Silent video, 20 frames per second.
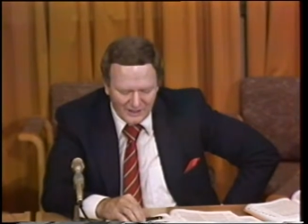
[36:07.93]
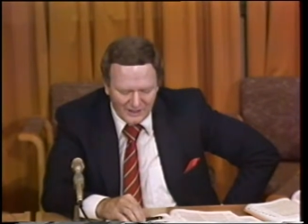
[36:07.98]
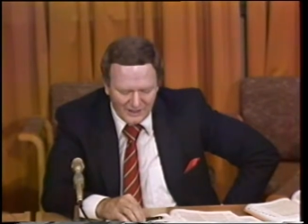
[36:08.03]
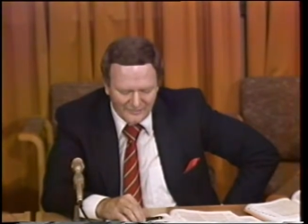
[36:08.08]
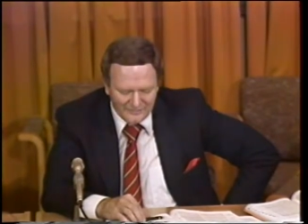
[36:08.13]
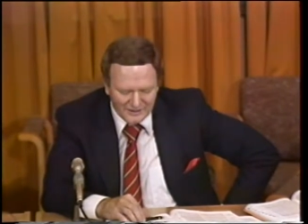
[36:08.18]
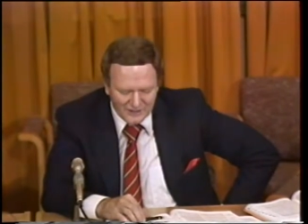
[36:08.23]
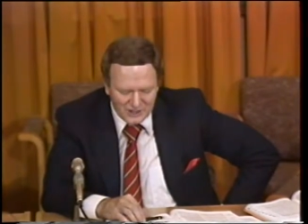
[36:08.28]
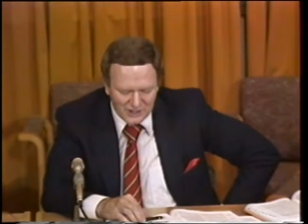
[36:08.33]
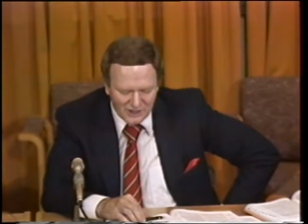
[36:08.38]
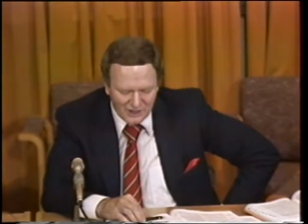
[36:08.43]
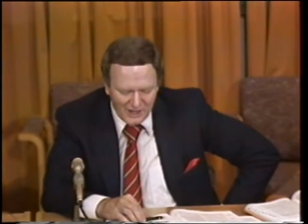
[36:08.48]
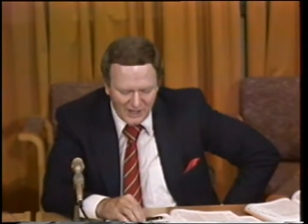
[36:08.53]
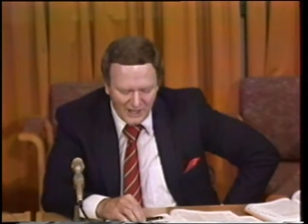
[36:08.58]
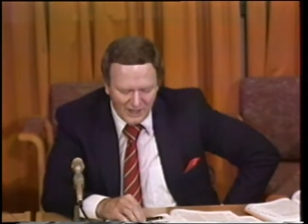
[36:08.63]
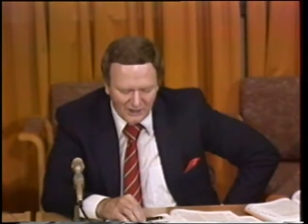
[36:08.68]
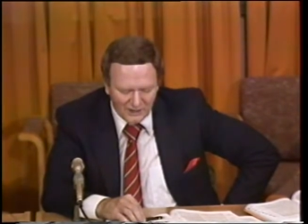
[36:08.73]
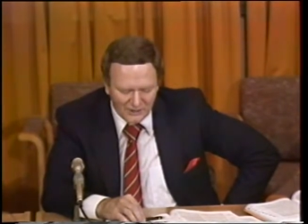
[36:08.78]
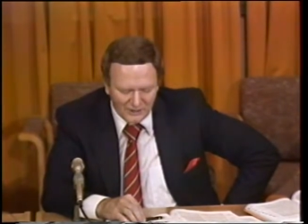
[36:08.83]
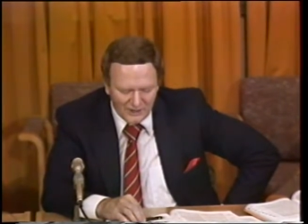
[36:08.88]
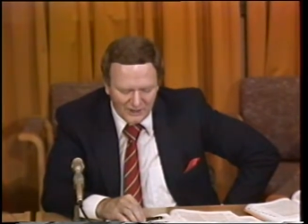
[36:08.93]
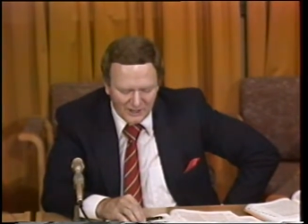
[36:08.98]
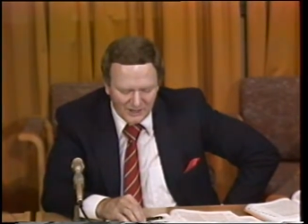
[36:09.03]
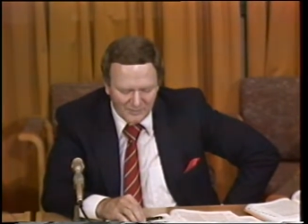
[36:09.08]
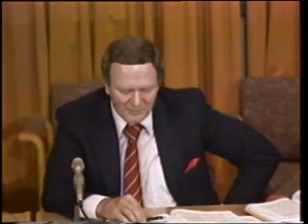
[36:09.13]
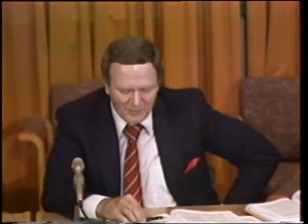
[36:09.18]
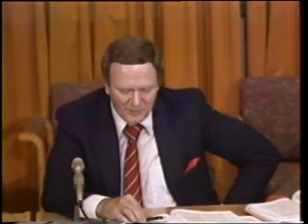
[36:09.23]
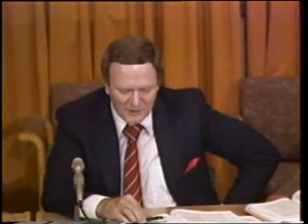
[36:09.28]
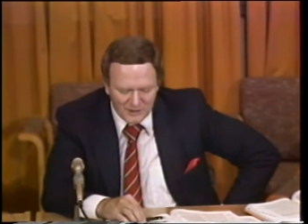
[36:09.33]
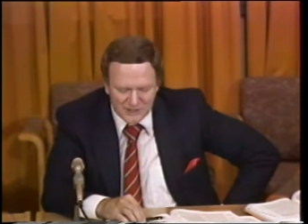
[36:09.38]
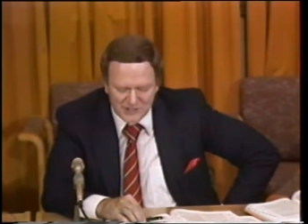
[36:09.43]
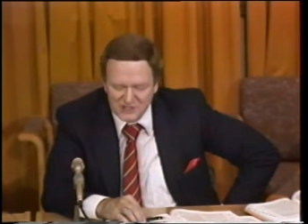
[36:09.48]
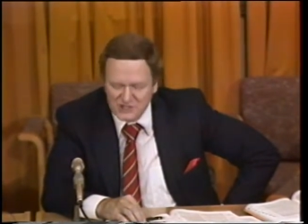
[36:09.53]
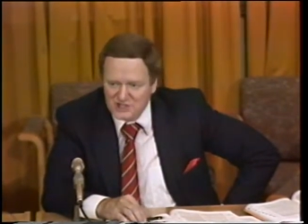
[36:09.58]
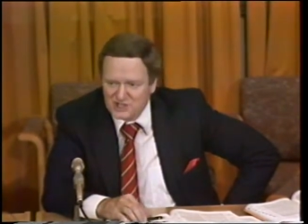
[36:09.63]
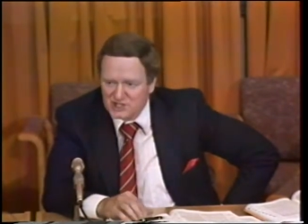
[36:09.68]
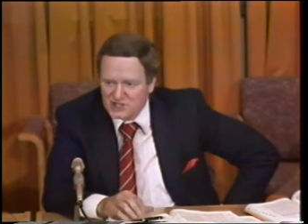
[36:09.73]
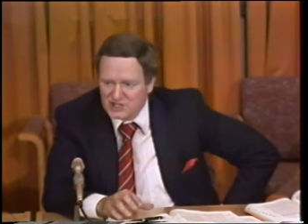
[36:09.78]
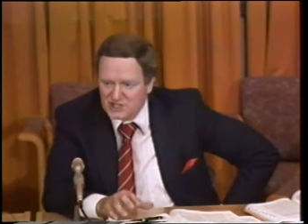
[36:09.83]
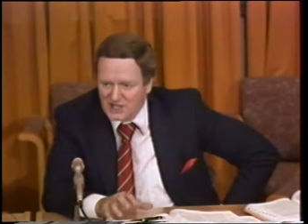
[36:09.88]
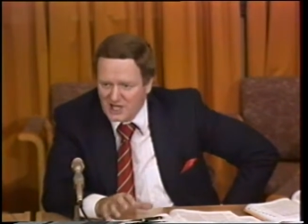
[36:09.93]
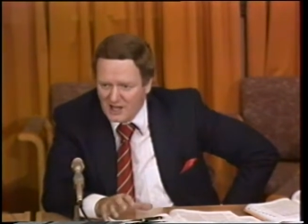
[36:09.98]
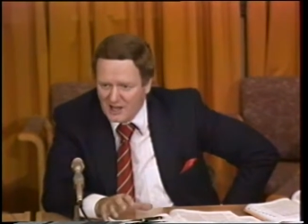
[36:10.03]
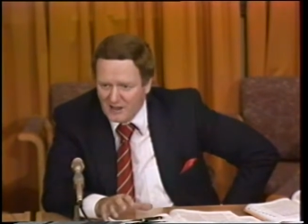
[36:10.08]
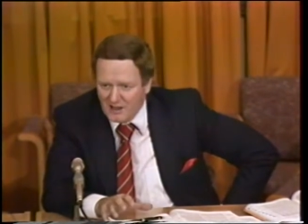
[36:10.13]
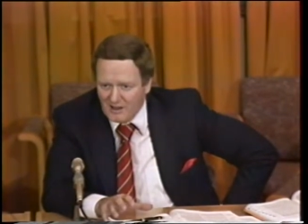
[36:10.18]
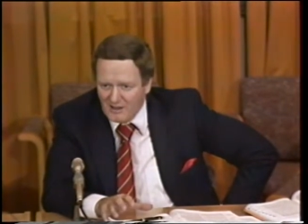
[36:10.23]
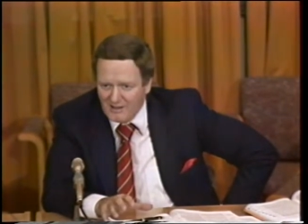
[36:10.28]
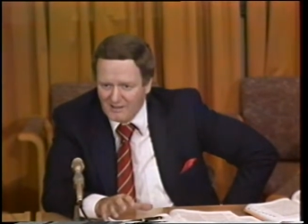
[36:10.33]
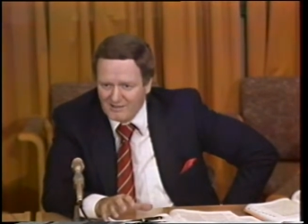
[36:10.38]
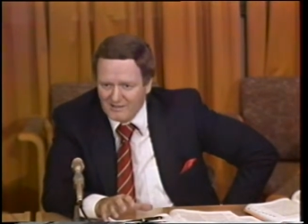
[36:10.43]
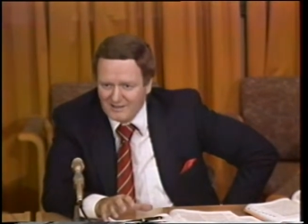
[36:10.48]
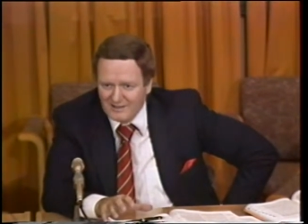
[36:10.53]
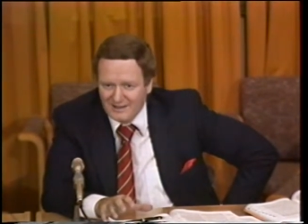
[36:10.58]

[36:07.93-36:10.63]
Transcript: of a child or young person shall.